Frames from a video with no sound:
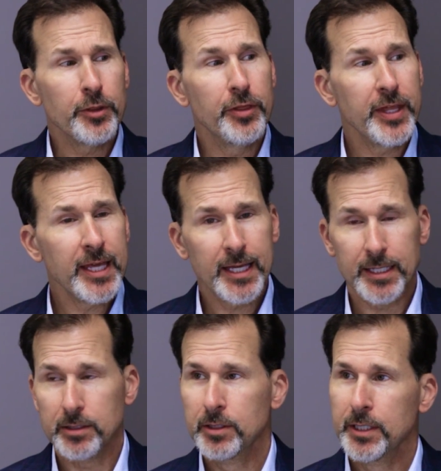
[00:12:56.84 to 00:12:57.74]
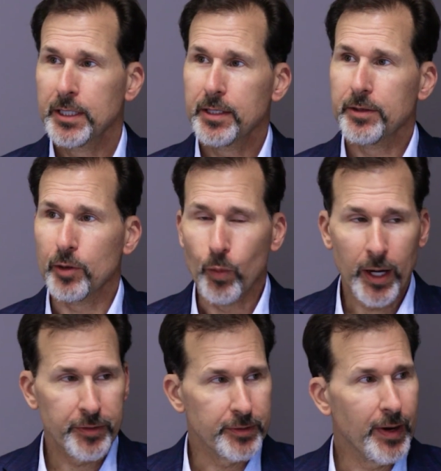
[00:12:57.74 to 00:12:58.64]
Then the
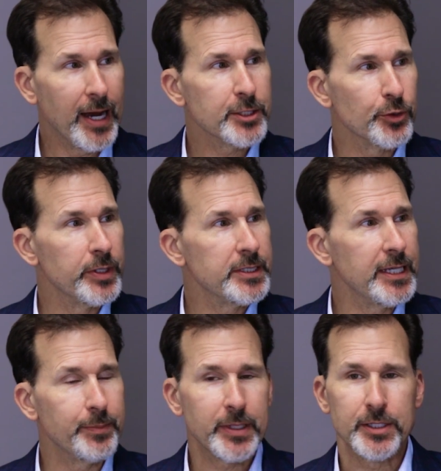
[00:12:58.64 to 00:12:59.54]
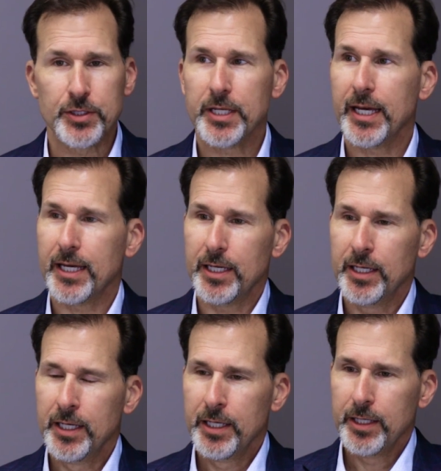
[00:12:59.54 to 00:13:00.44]
wealth advisory team can
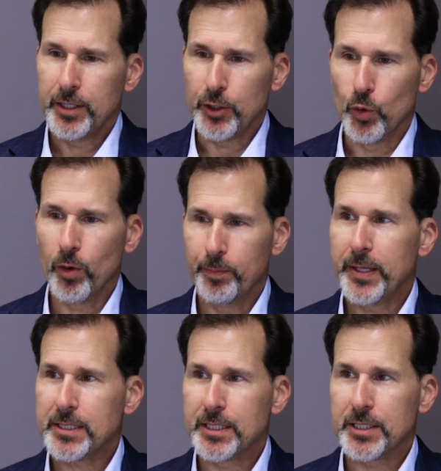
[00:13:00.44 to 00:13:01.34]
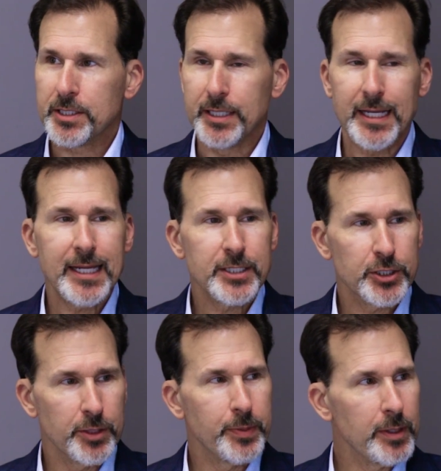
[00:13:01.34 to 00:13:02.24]
say, your business
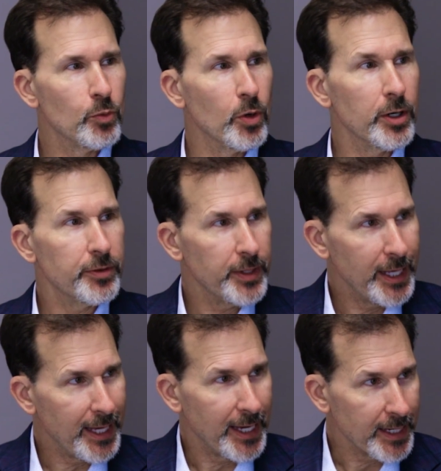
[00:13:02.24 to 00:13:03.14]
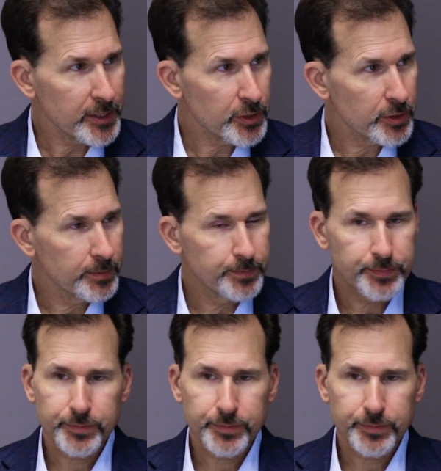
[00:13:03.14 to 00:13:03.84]
needs to be worth X